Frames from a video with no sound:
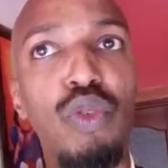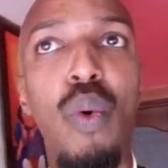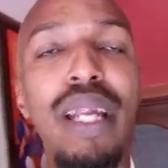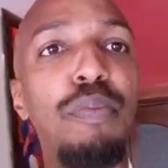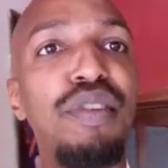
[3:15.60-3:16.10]

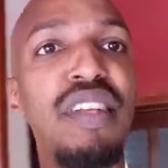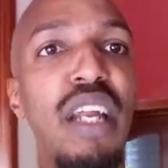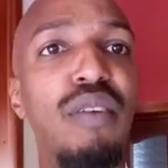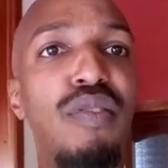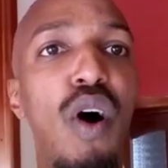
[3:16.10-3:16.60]
20%
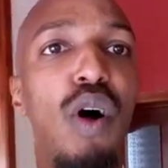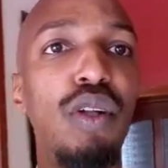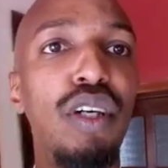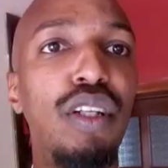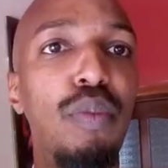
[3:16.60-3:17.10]
of all
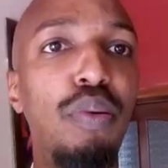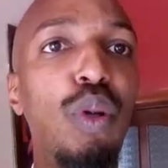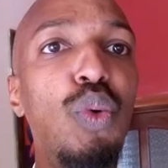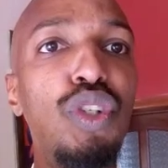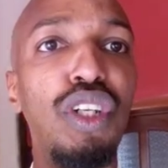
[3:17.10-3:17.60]
the, the
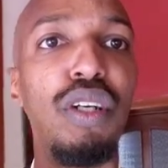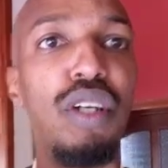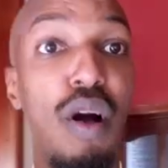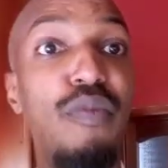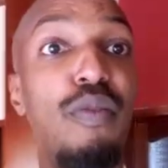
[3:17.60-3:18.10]
pollution
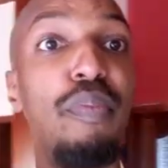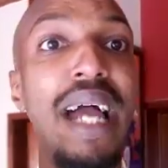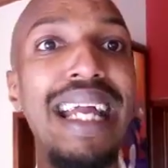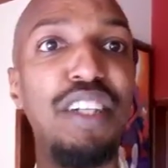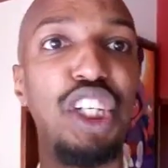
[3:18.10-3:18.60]
come from
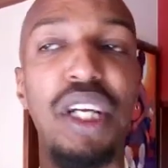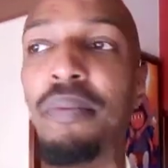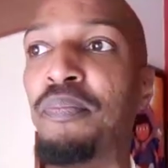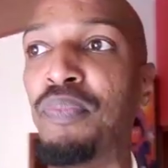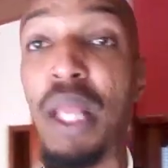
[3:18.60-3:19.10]
packaging,
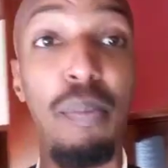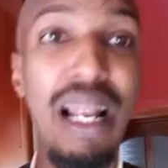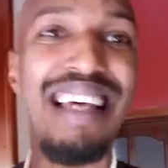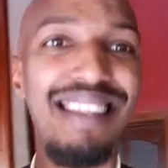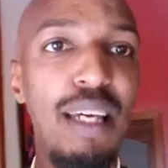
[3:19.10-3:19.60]

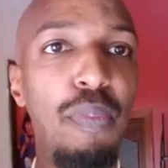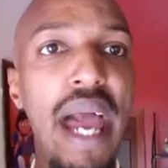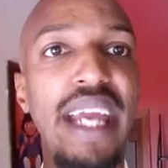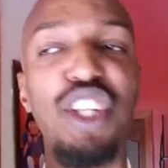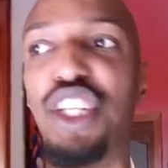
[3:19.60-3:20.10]
plastic
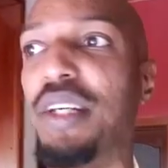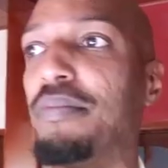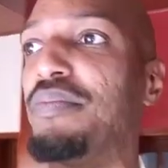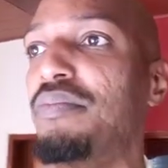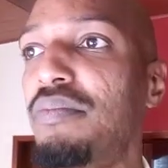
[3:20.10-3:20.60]
packaging.
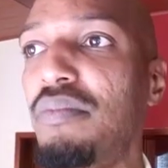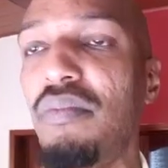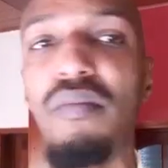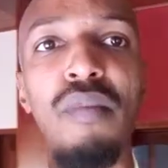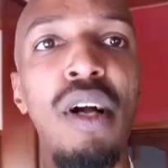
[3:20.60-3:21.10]

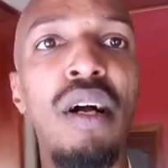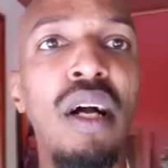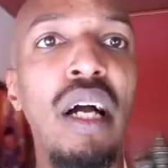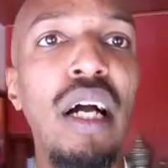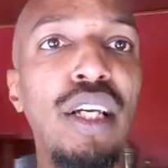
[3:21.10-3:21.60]

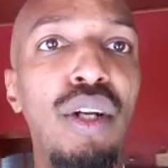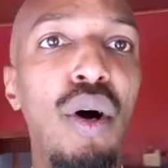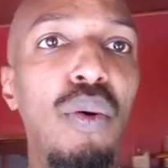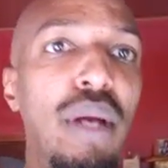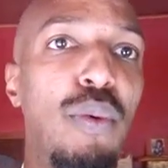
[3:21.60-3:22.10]
You
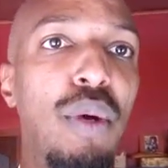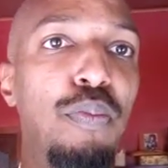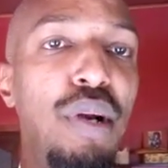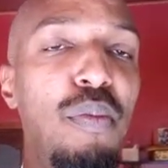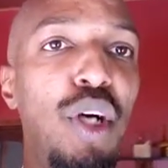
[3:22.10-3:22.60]
know, we, we
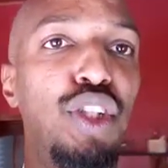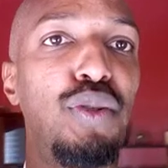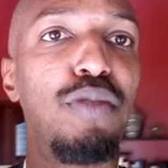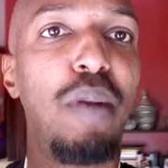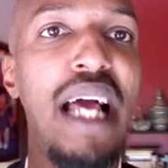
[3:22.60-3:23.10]
pretty much
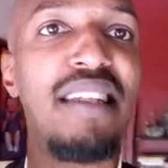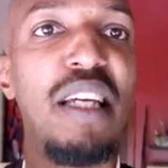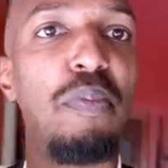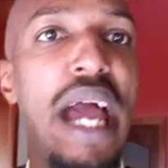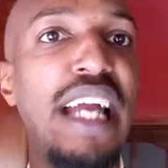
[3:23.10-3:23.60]
use
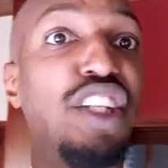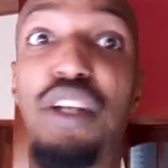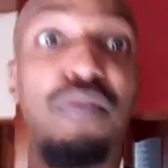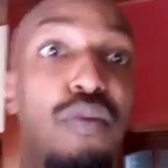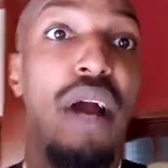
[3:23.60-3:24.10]
plastic
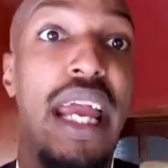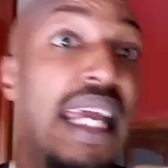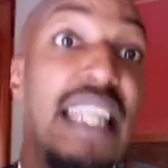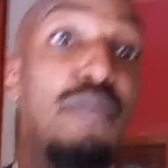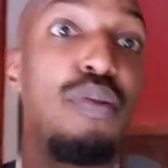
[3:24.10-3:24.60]
packaging for
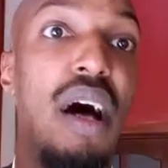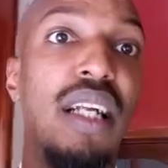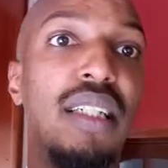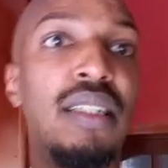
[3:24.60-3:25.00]
any product,